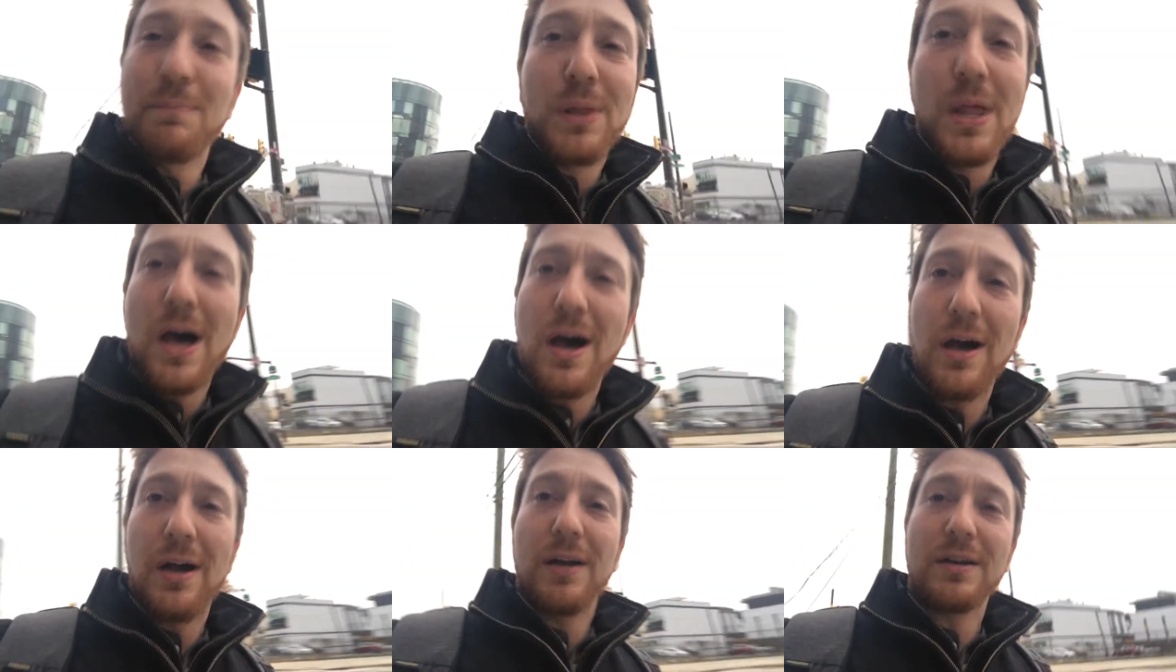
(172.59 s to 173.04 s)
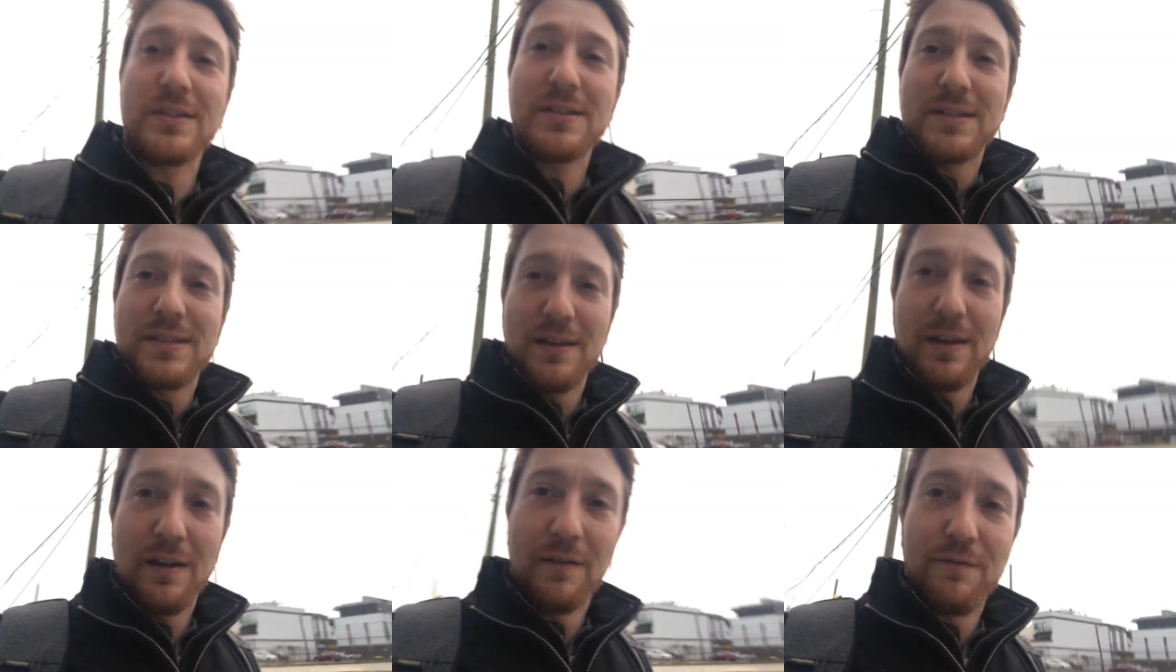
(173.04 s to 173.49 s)

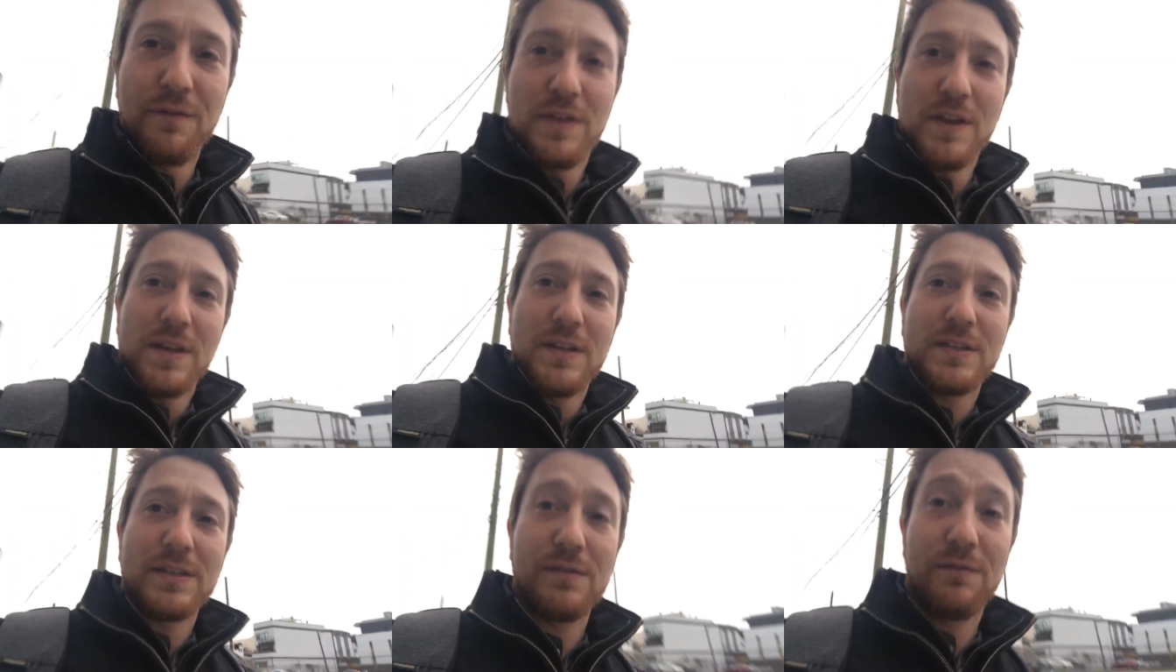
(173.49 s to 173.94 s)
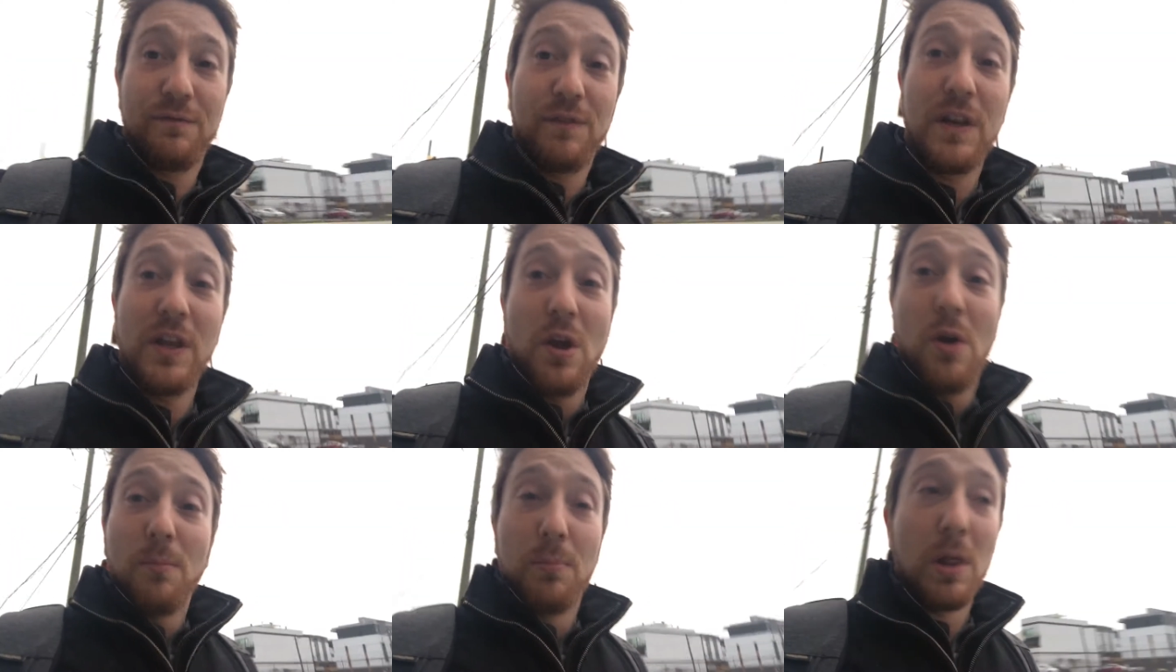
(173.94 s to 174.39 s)
blogs of this
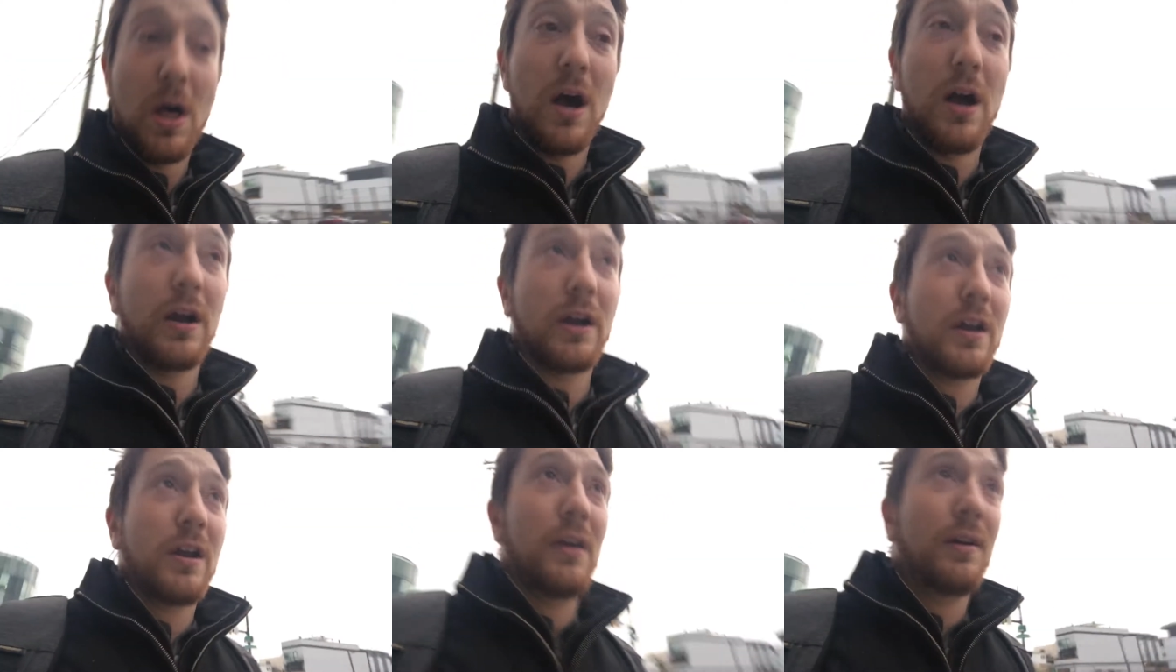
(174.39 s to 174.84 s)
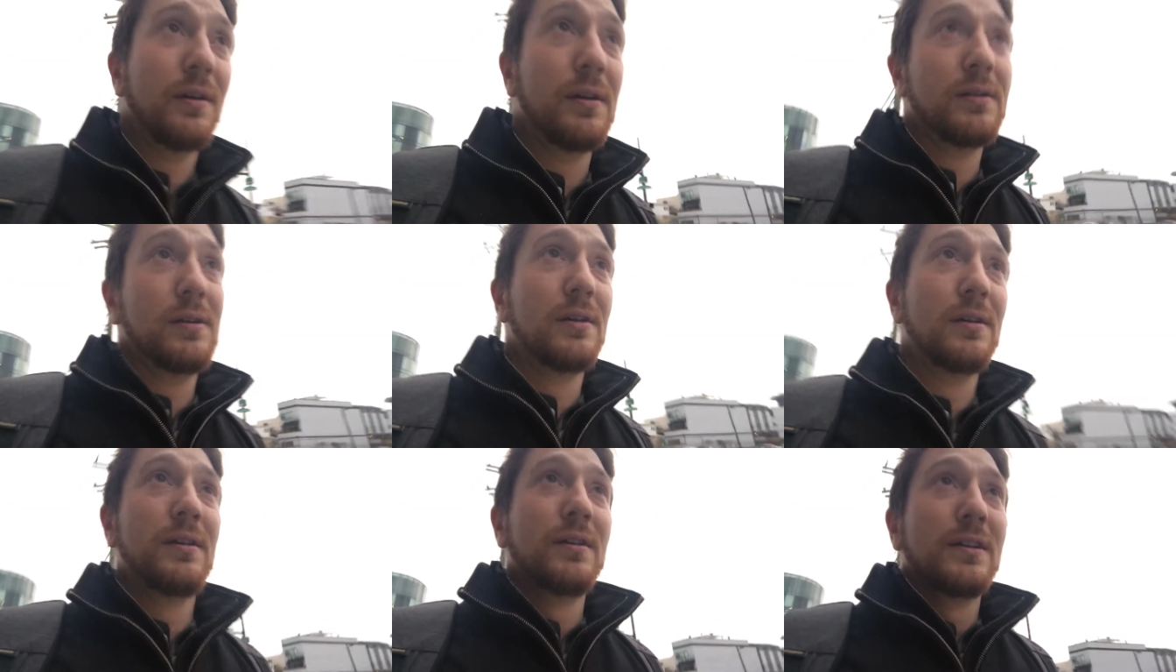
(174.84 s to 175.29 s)
video blog,
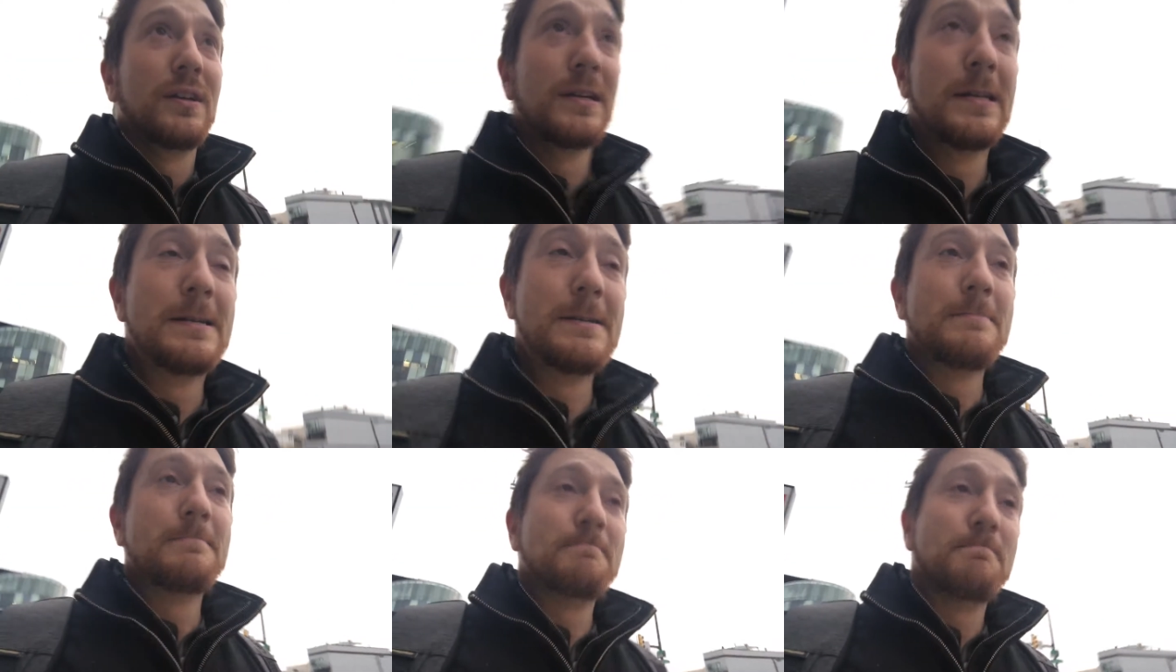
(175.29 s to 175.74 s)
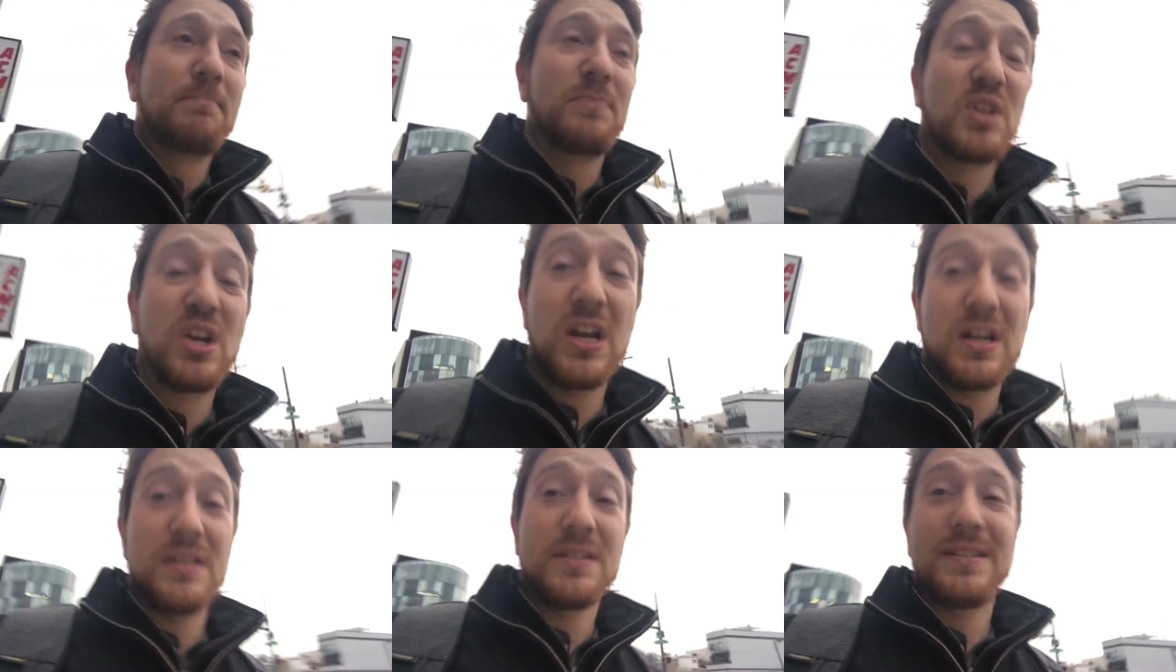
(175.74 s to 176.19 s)

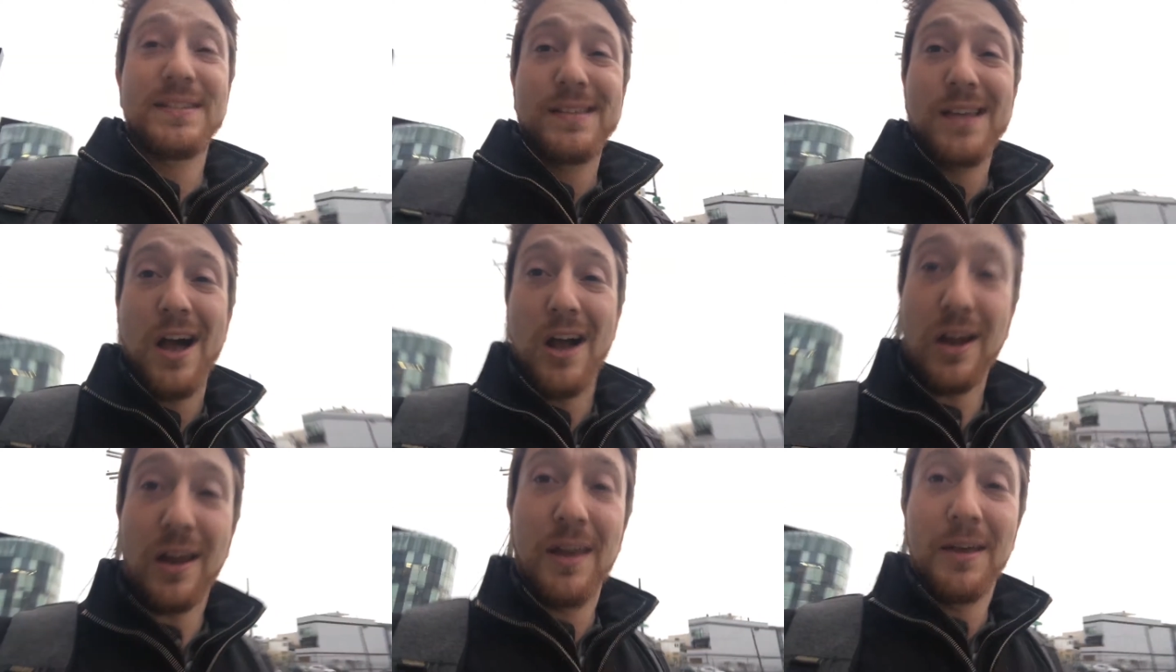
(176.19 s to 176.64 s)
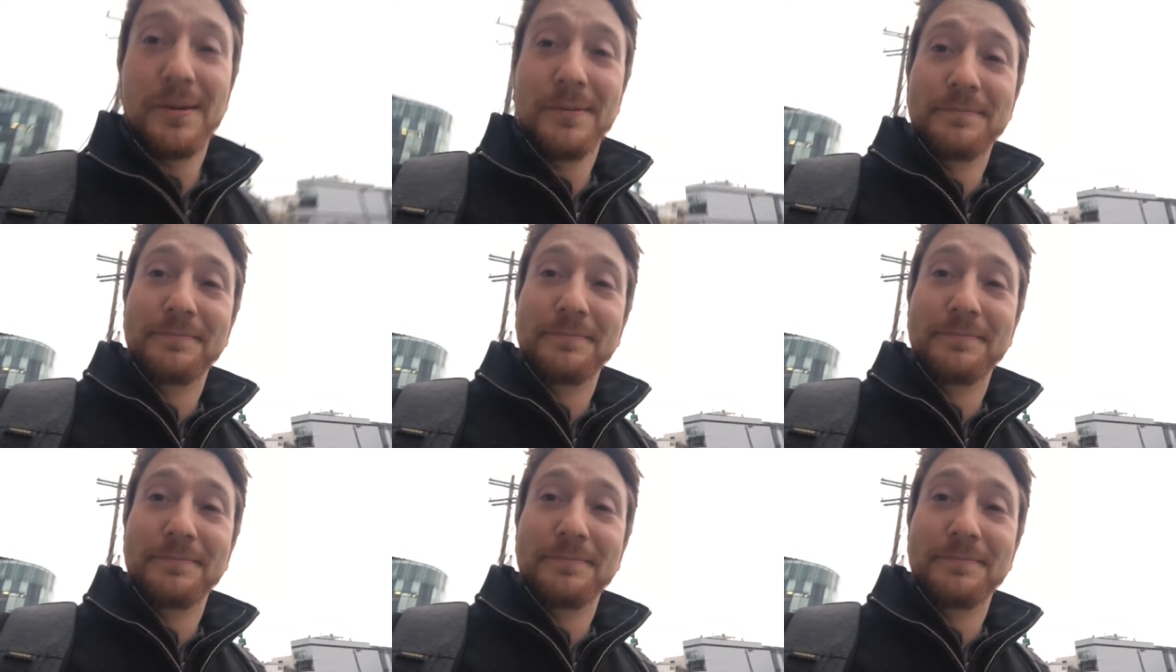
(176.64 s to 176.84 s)
they're gonna suck.